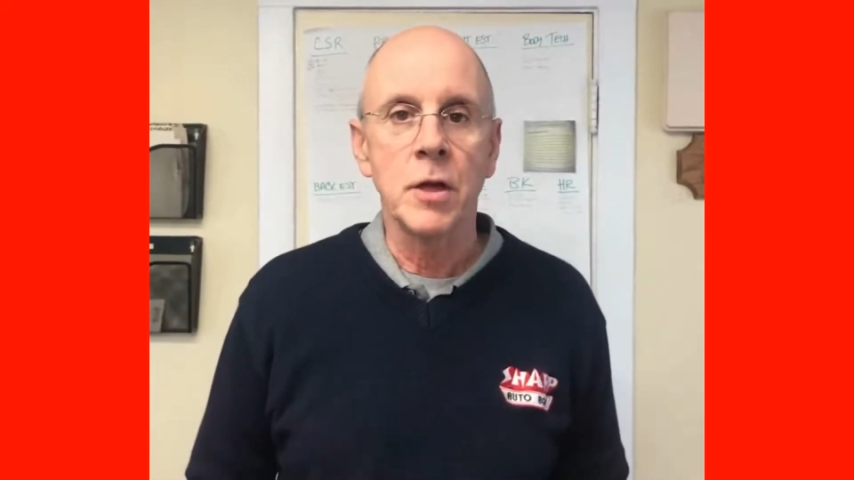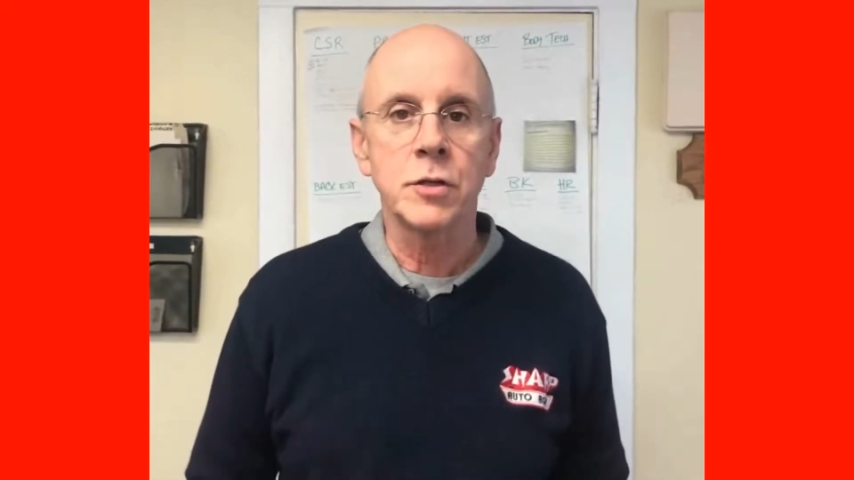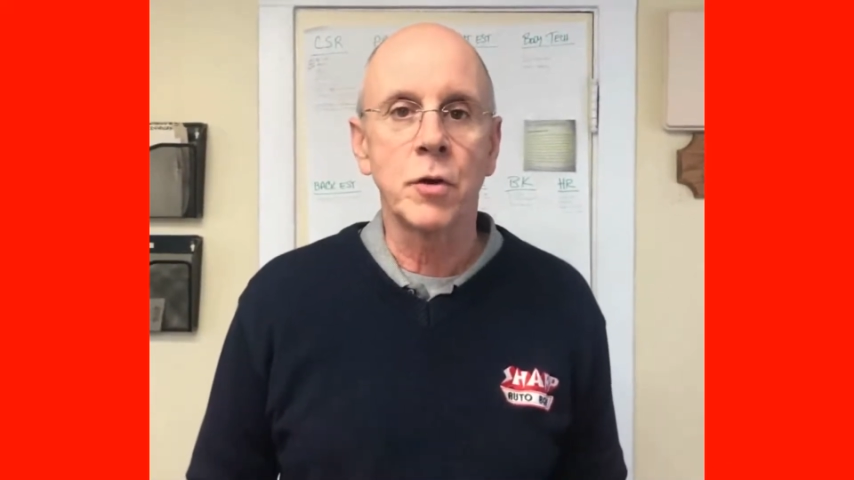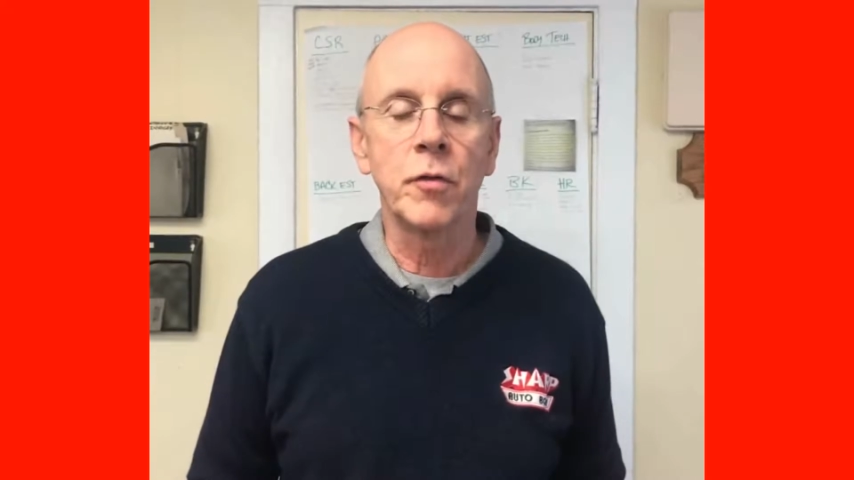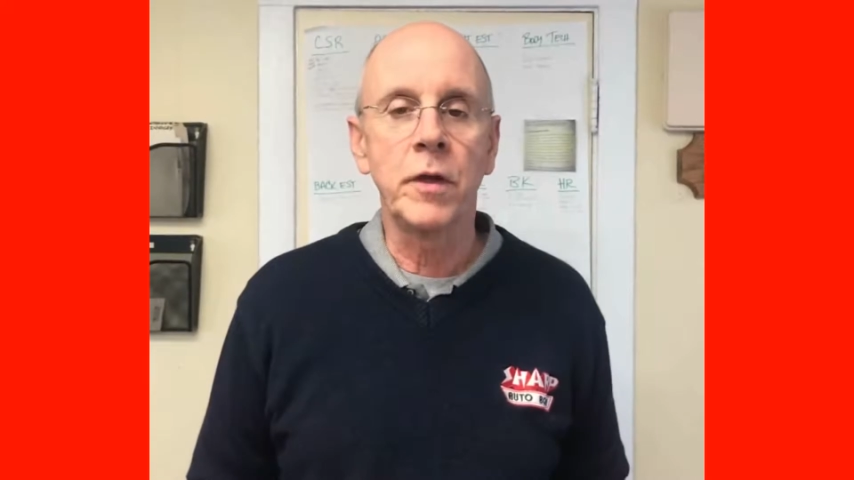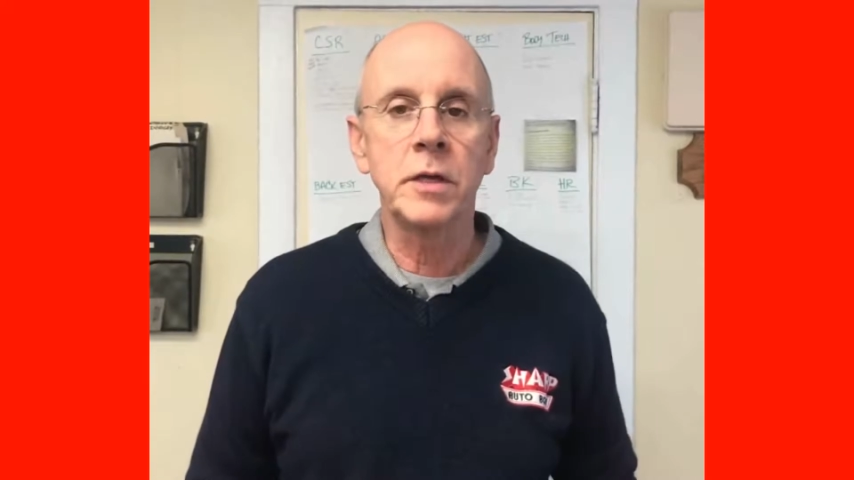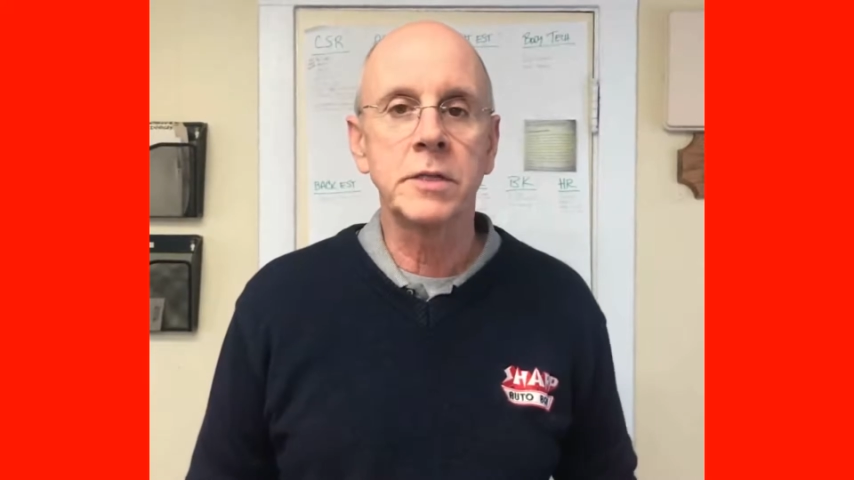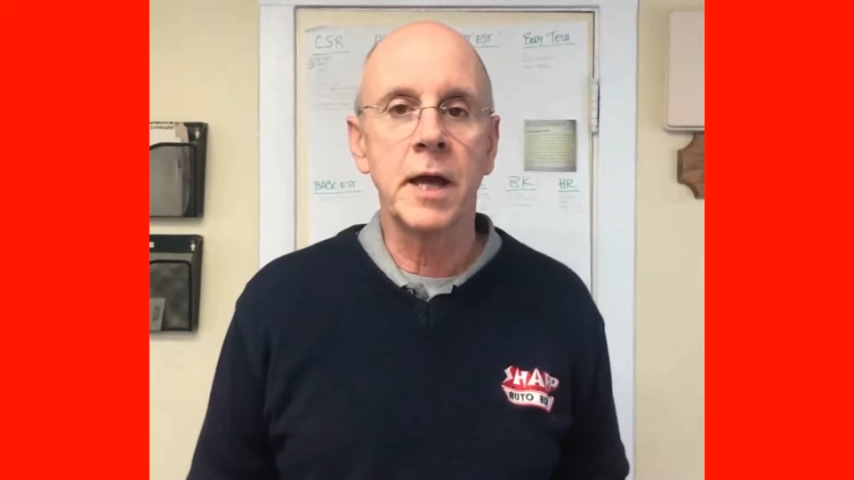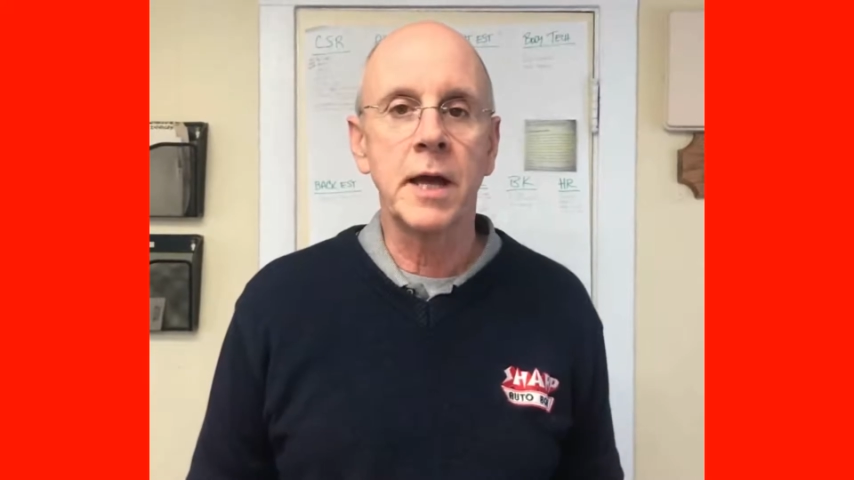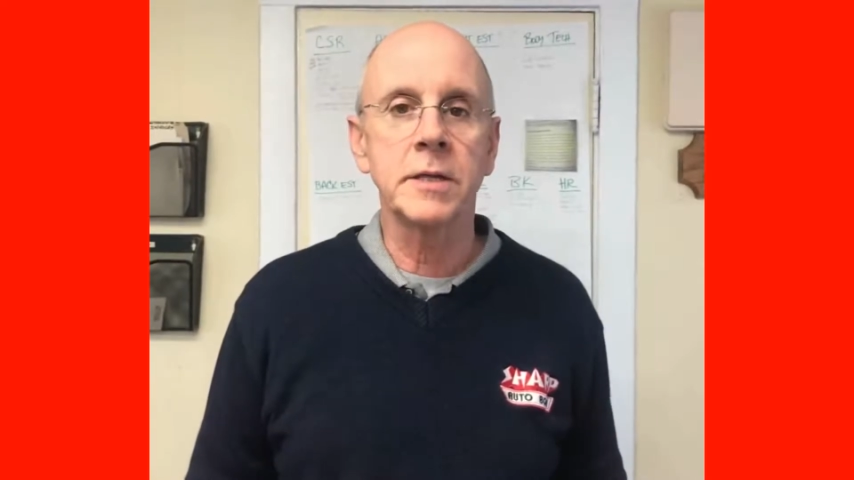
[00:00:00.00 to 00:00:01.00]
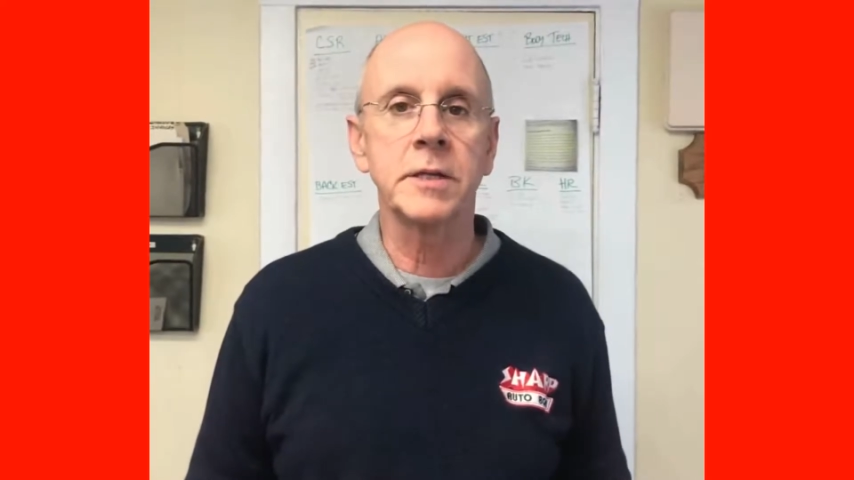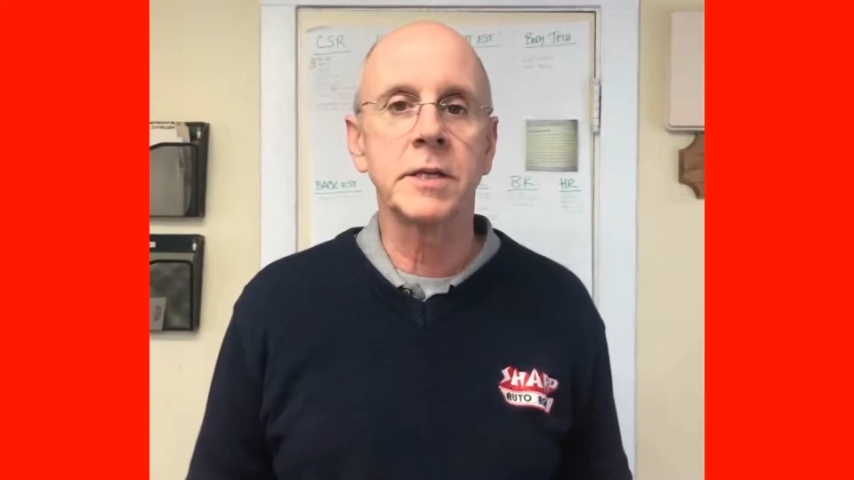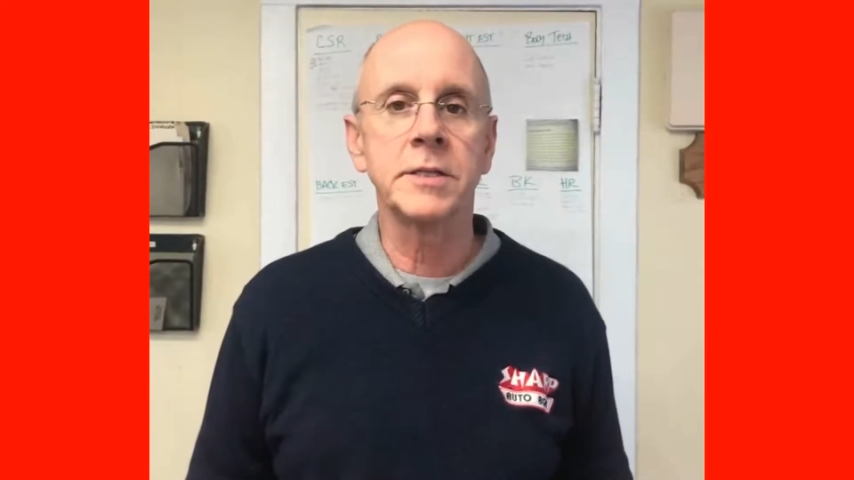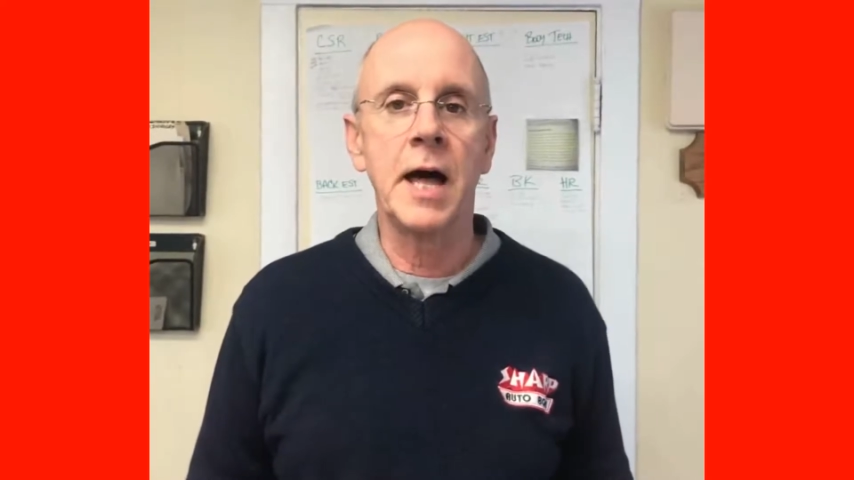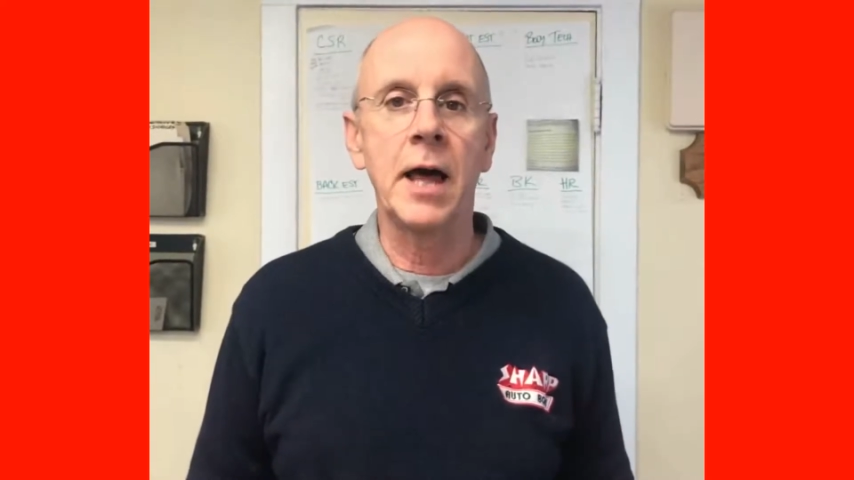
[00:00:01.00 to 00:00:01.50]
So these days,
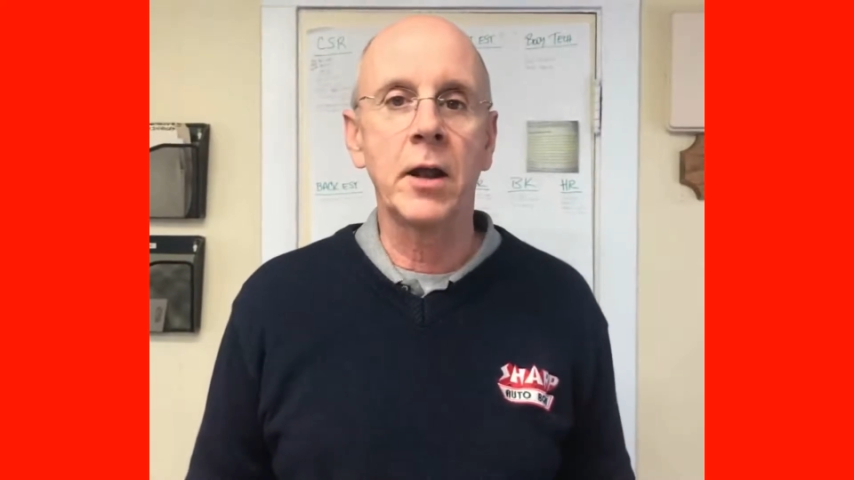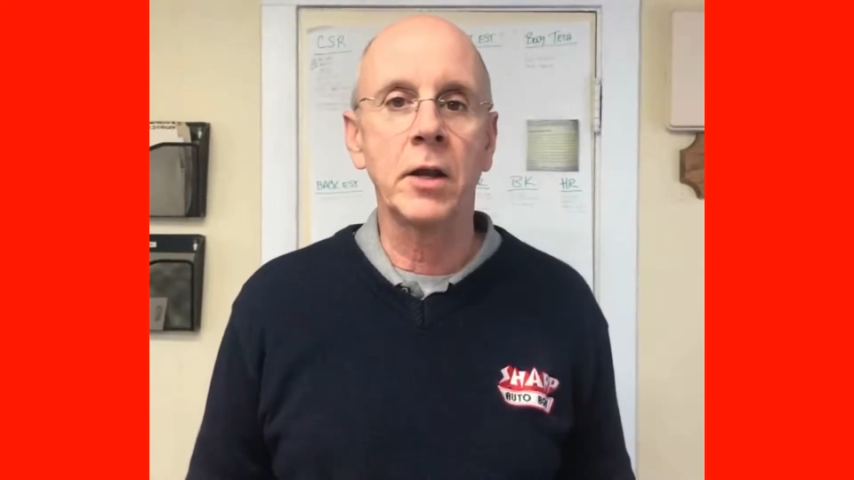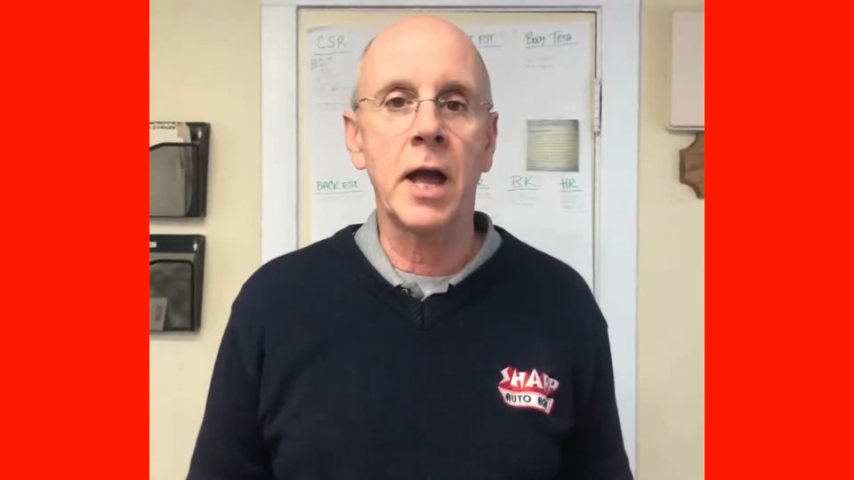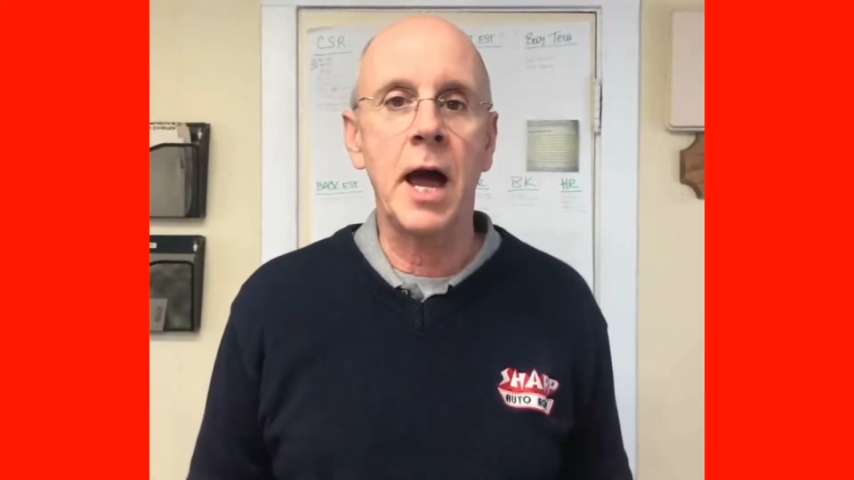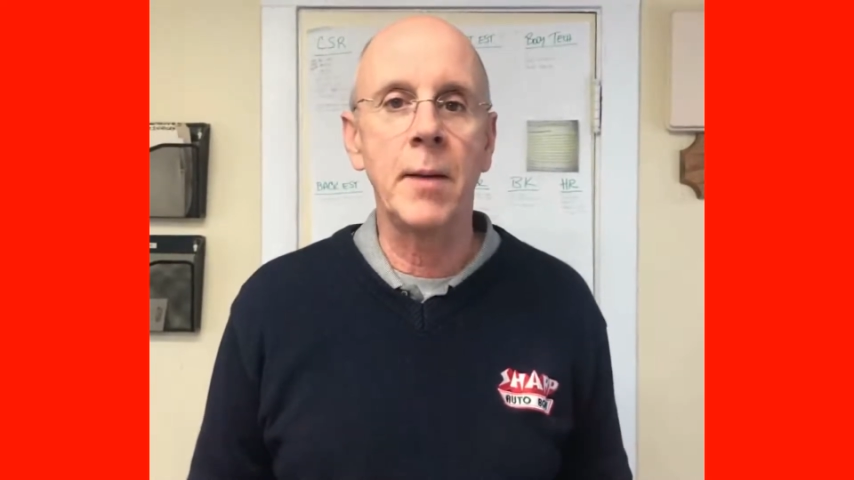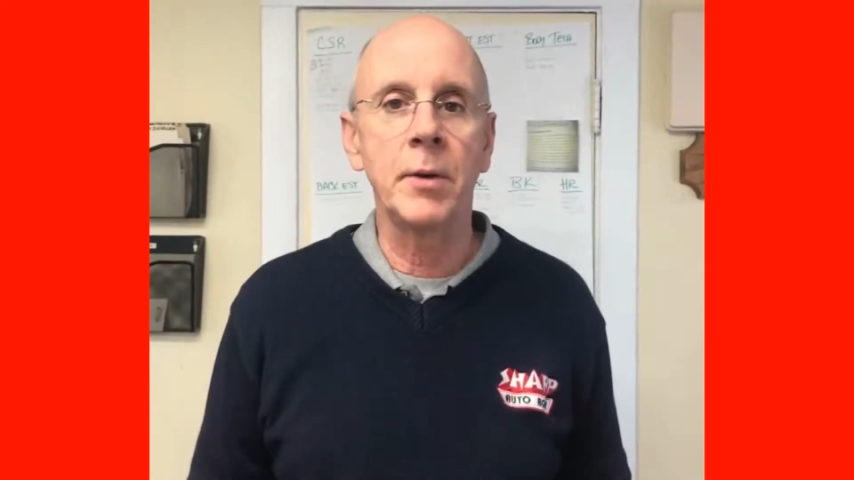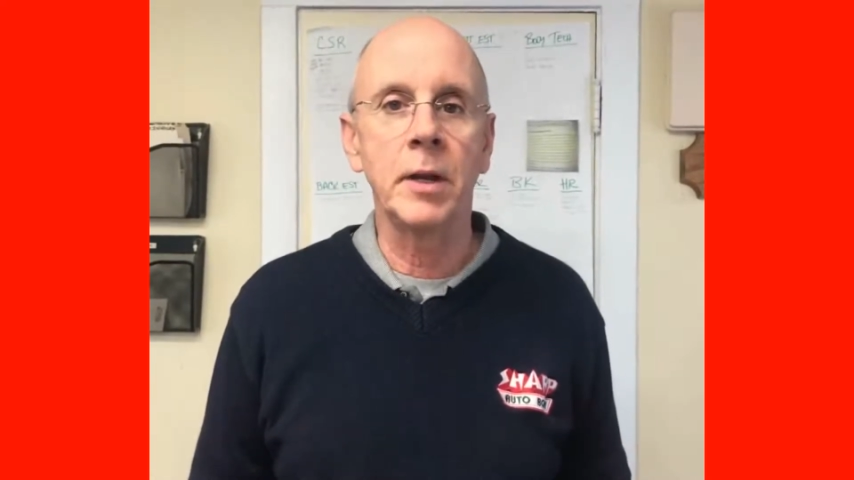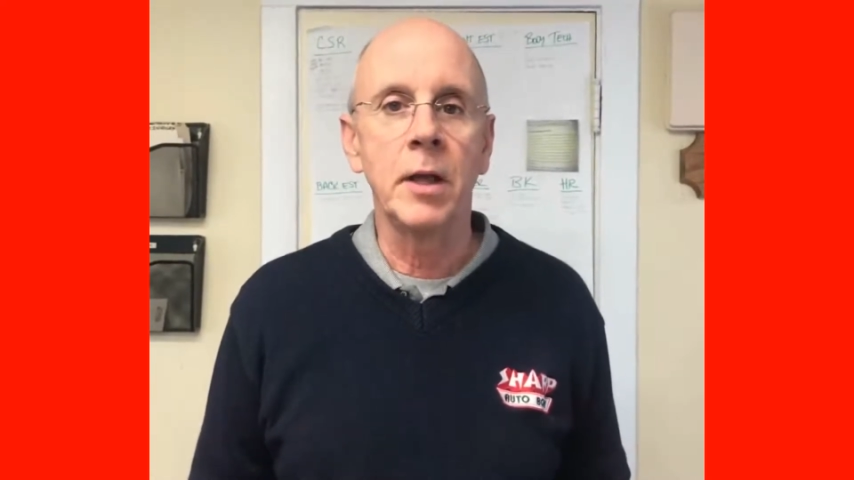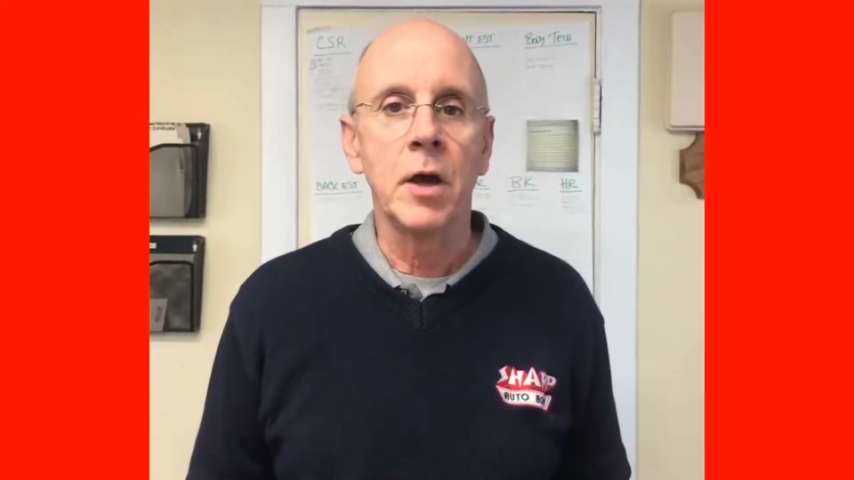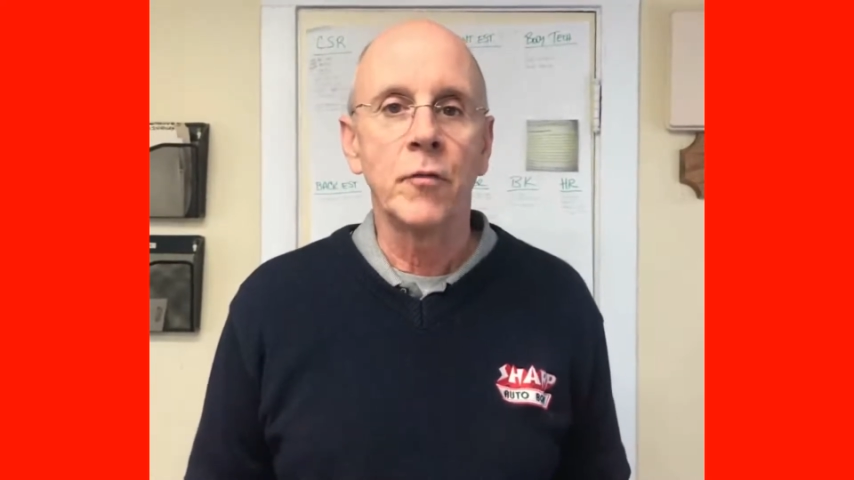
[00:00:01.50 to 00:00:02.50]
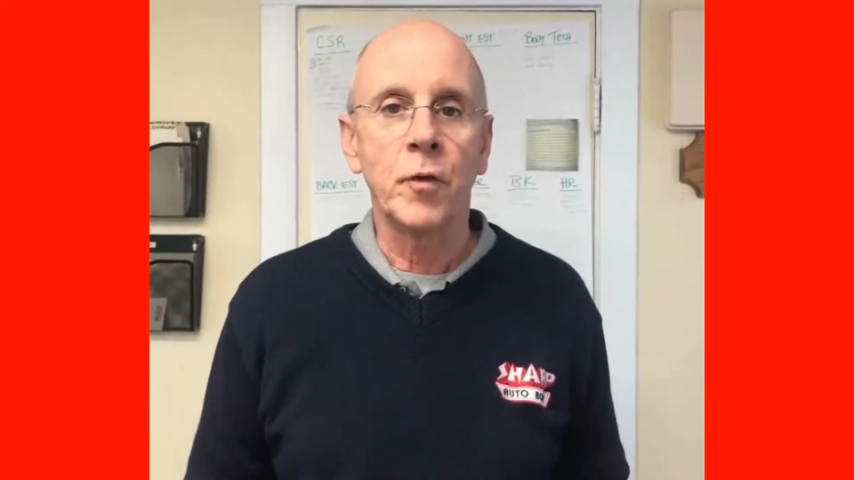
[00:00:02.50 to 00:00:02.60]
it's not uncommon